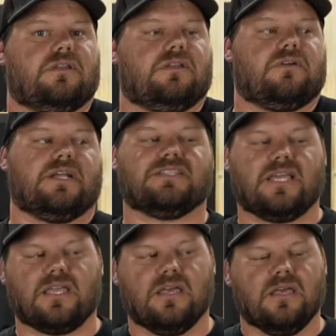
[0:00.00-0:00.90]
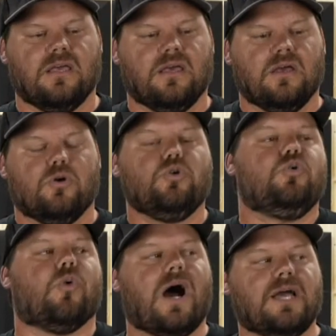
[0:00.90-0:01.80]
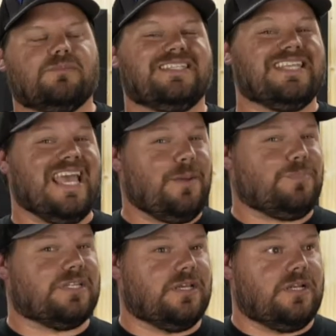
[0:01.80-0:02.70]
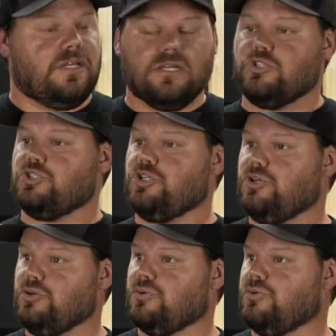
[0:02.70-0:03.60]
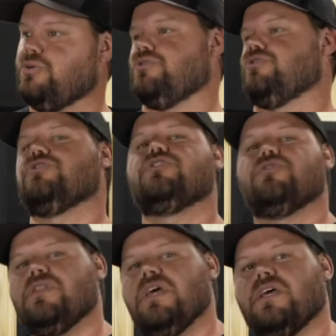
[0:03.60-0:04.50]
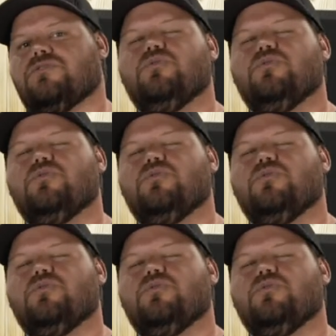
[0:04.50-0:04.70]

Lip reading: right? It's like, ooh, I'm tempted to do this.